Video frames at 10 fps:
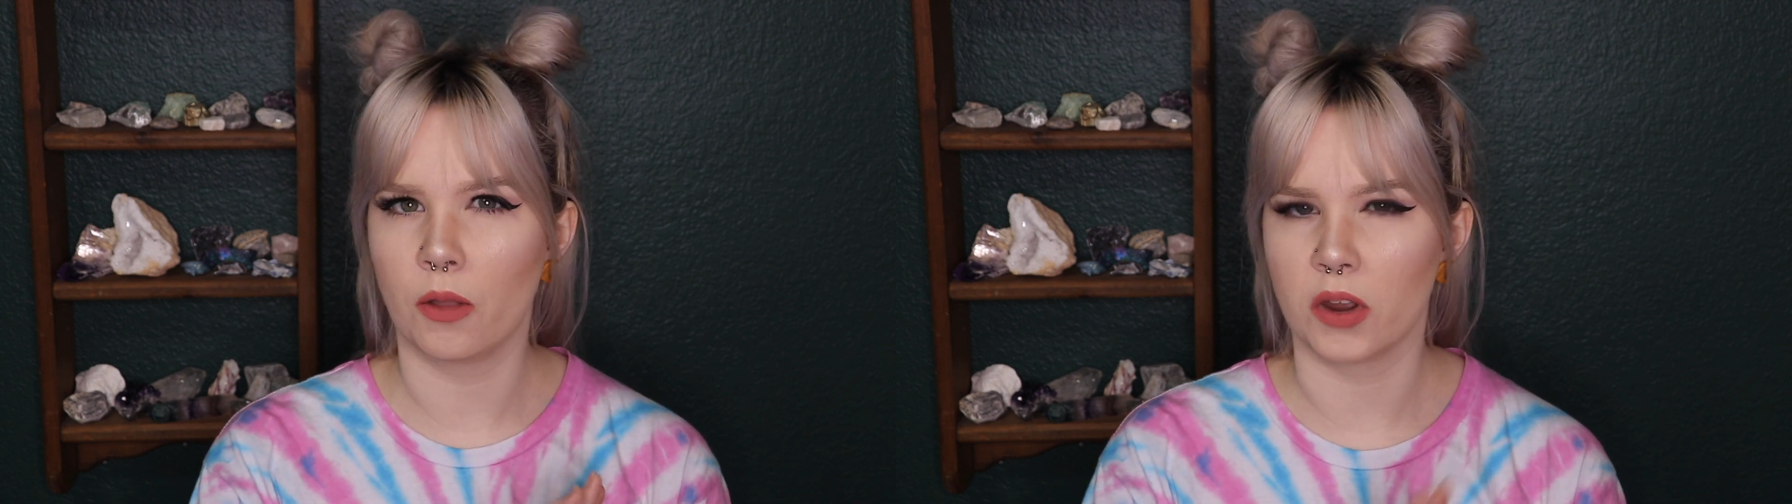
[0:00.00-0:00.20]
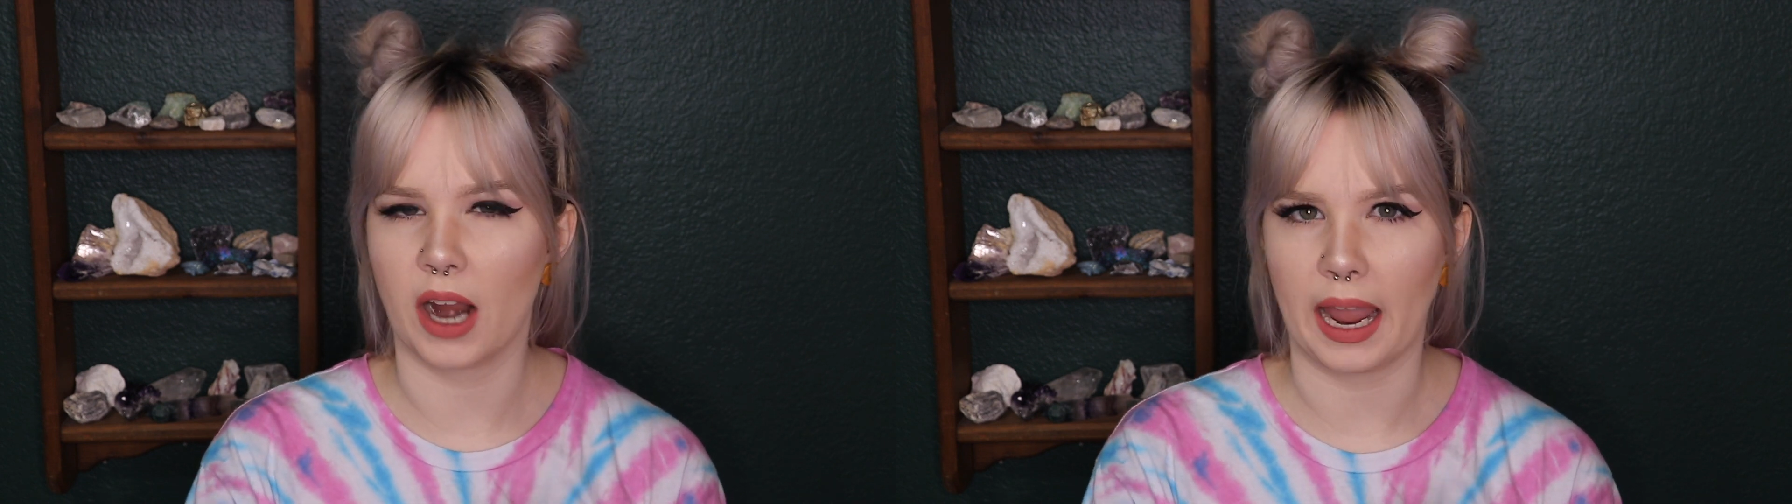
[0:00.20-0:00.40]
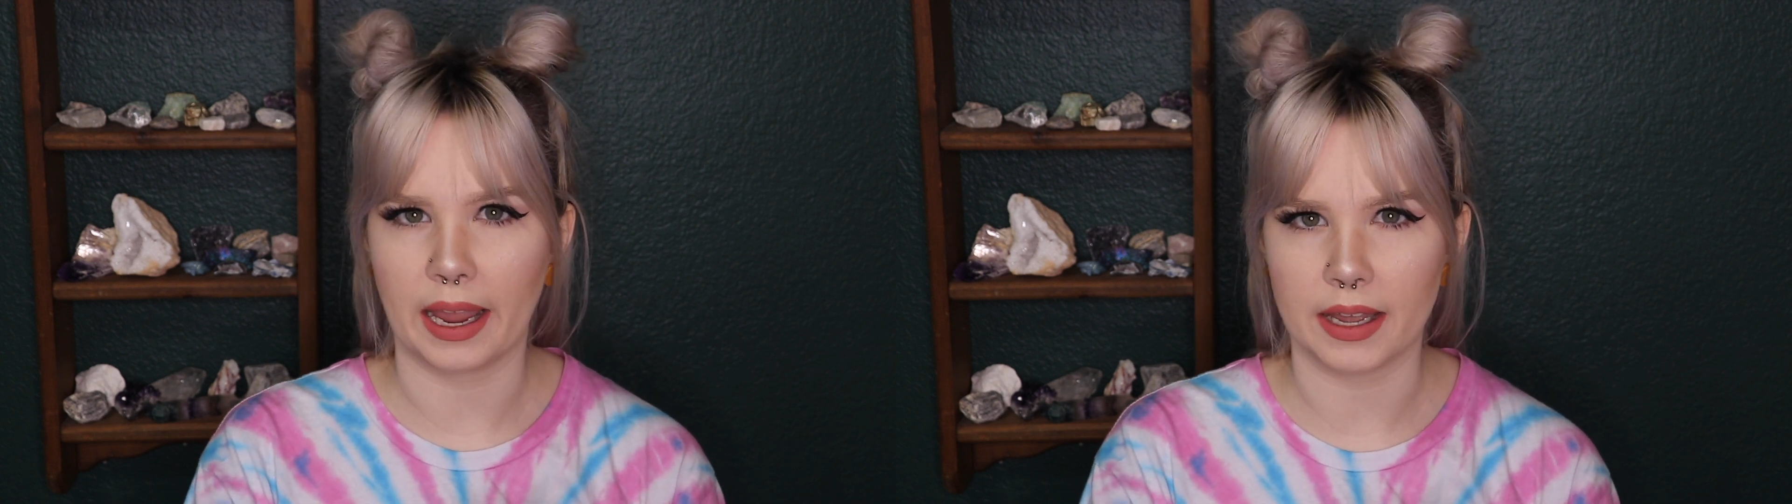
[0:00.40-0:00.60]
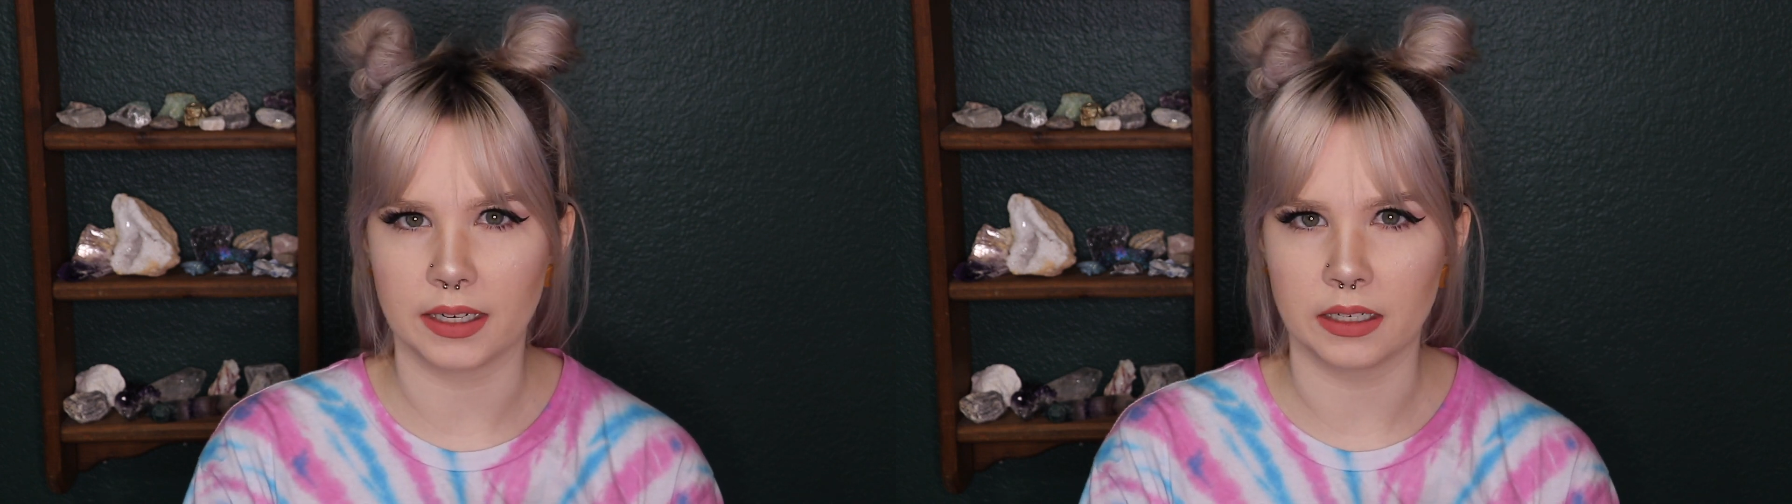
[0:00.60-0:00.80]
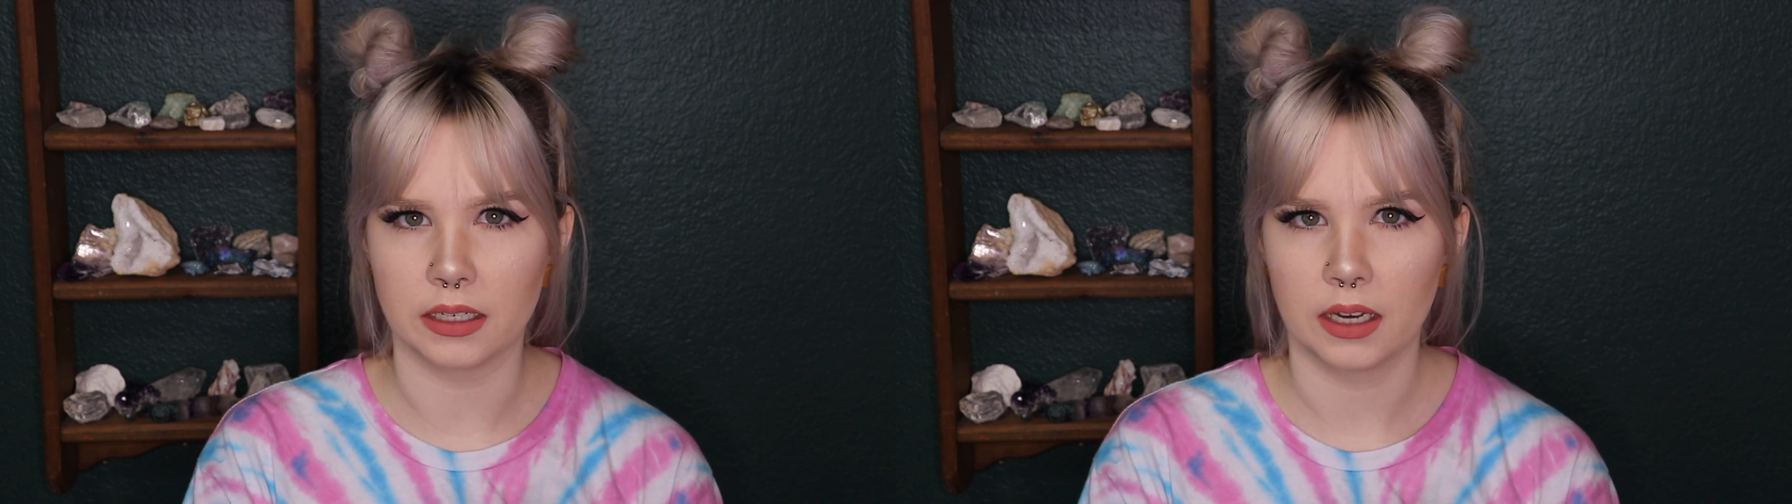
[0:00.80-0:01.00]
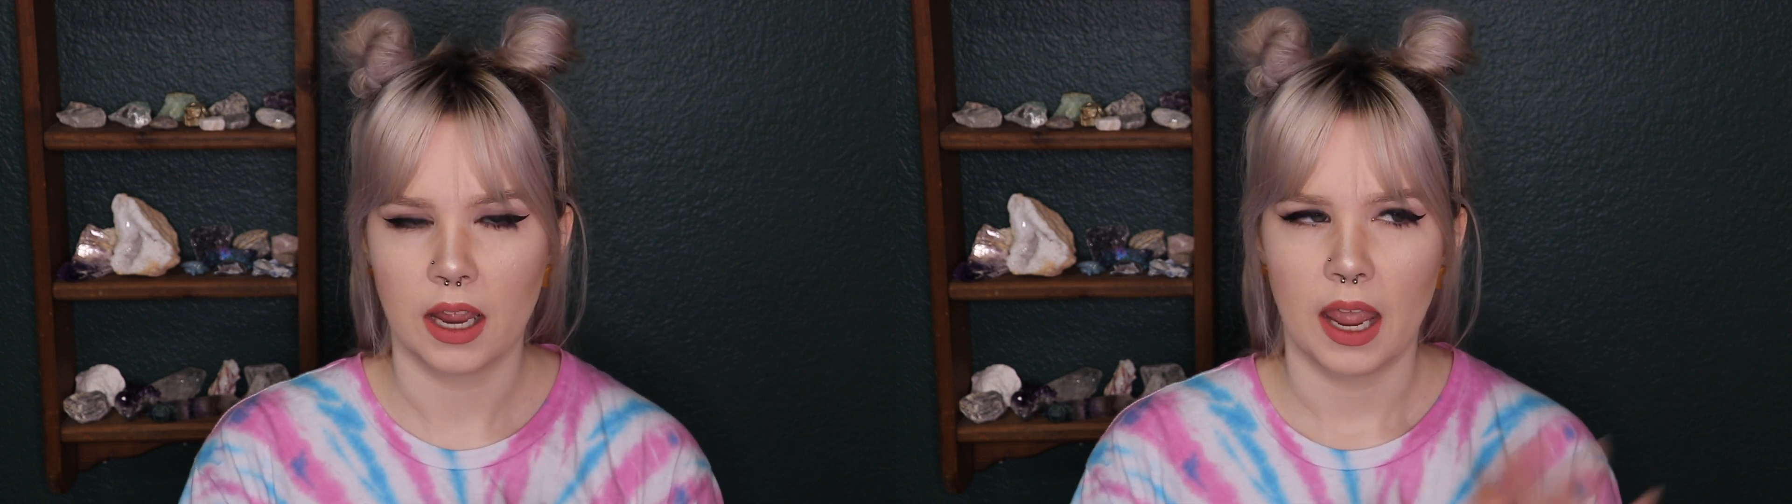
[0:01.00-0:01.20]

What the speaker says: on their hand